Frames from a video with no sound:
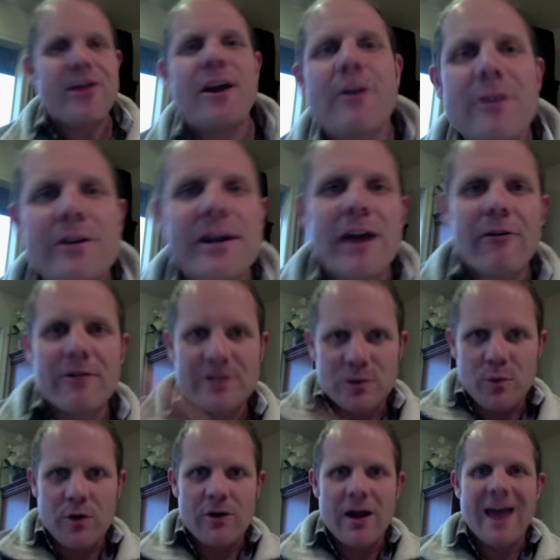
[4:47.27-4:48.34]
they're the
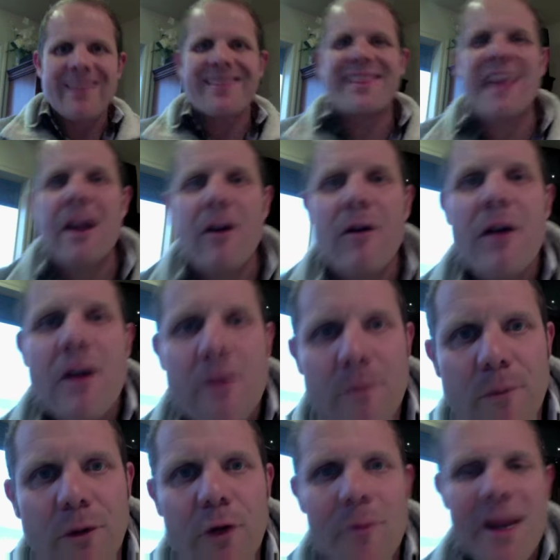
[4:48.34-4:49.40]
terrorists, we're not, they're
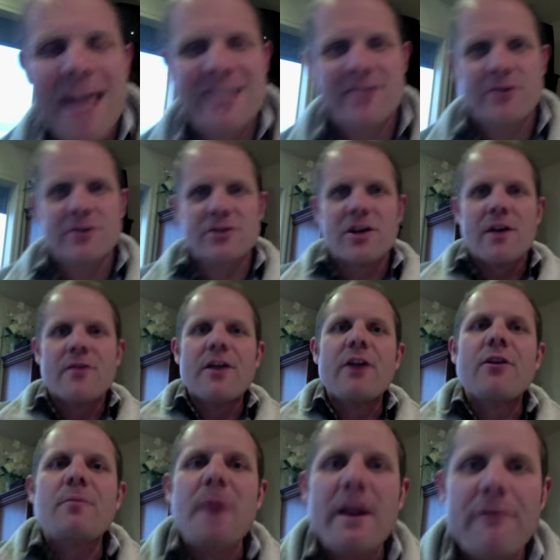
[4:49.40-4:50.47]
the molesters,
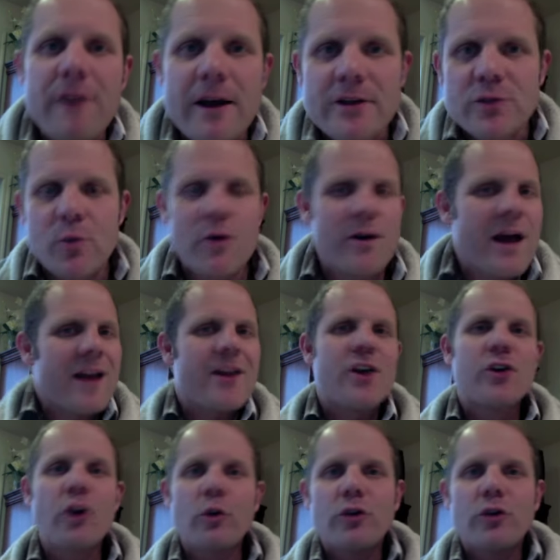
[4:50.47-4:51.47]
they're the pedophiles, we're not.